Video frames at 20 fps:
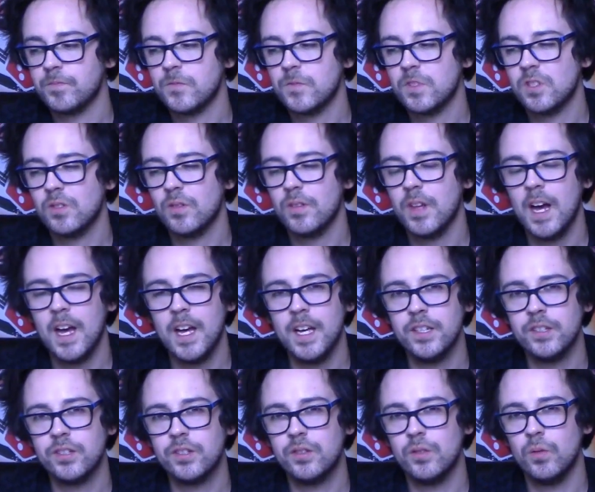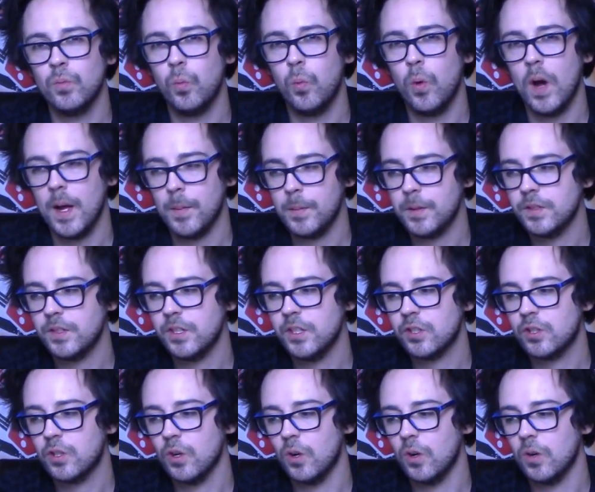So that is the weapons
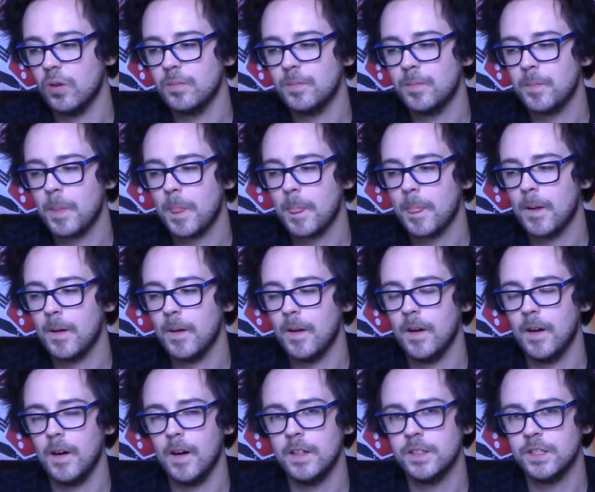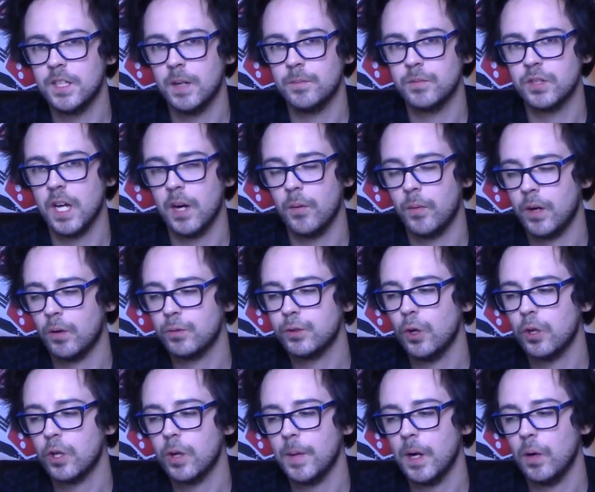he's got. In terms of that one, I'll
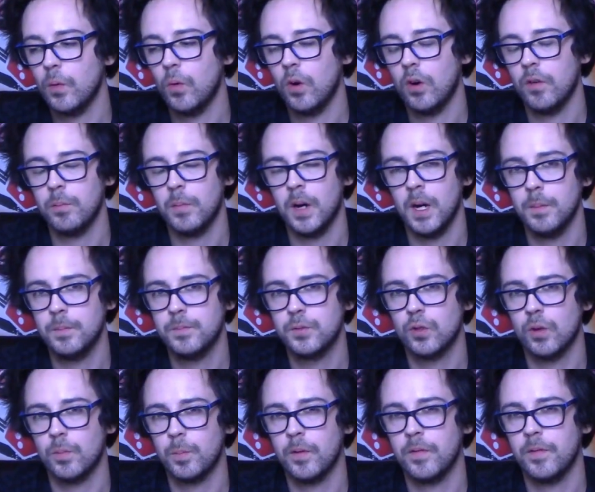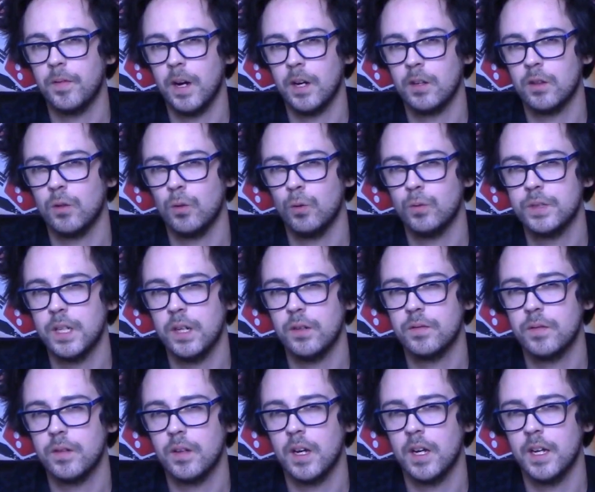talk about what my sort of preferred
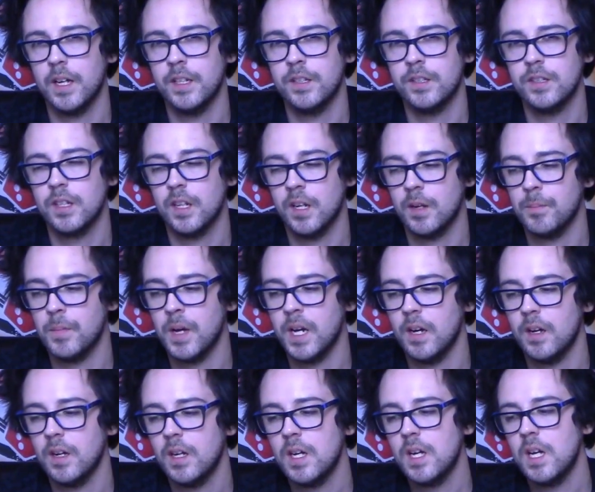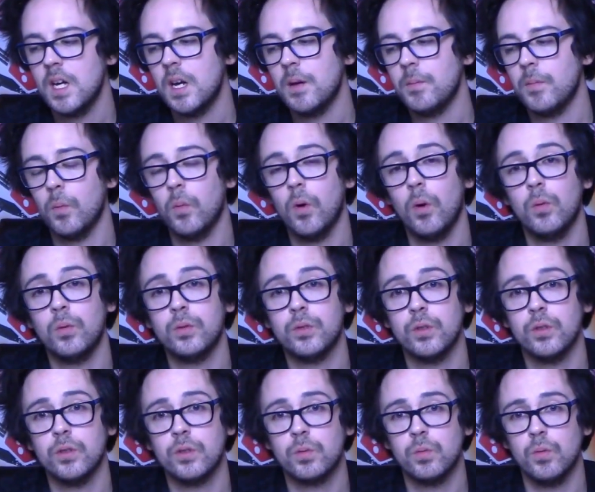loadout for that is in a minute, but what we'll
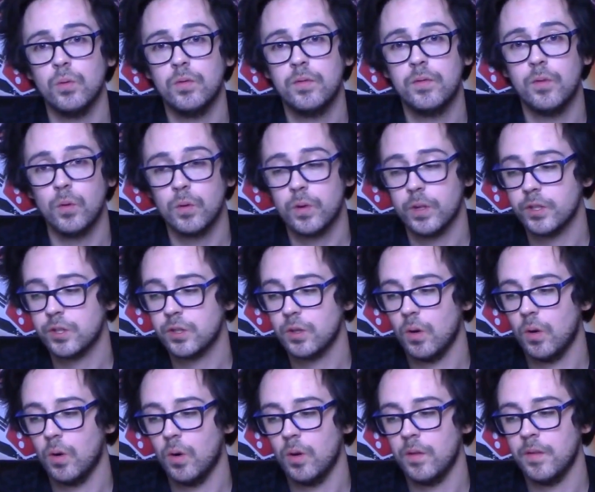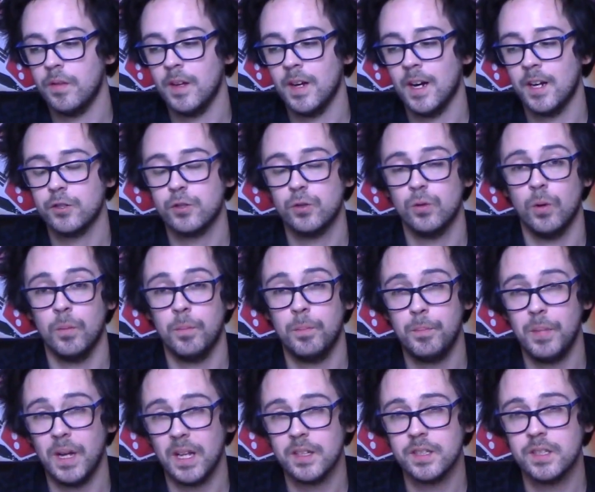do is we'll focus on the actual
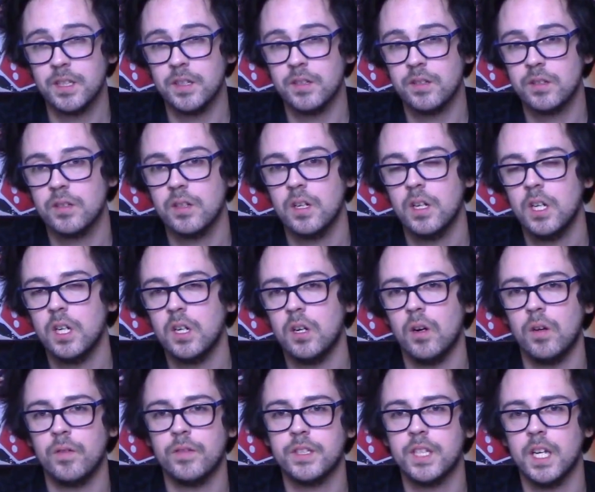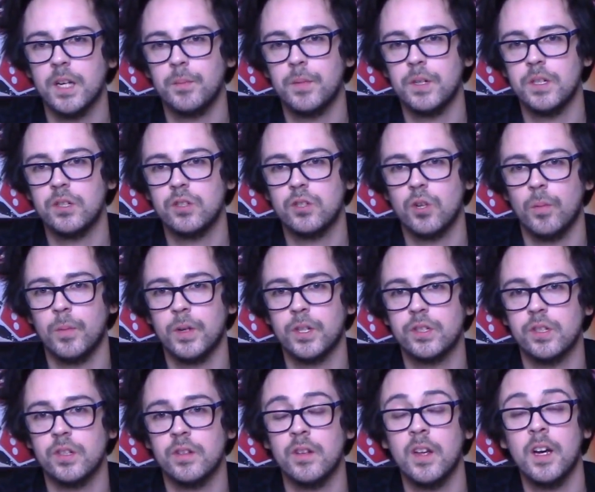abilities of the Tech Priest
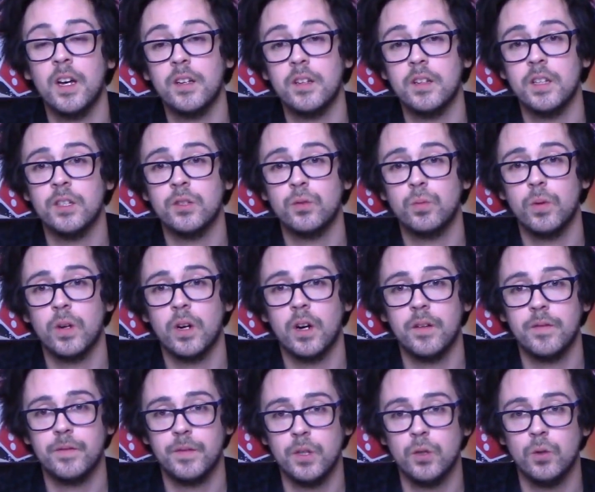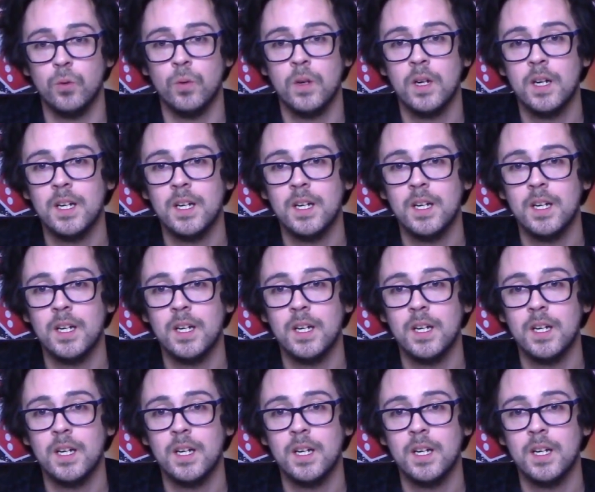Dominus, and that is where I feel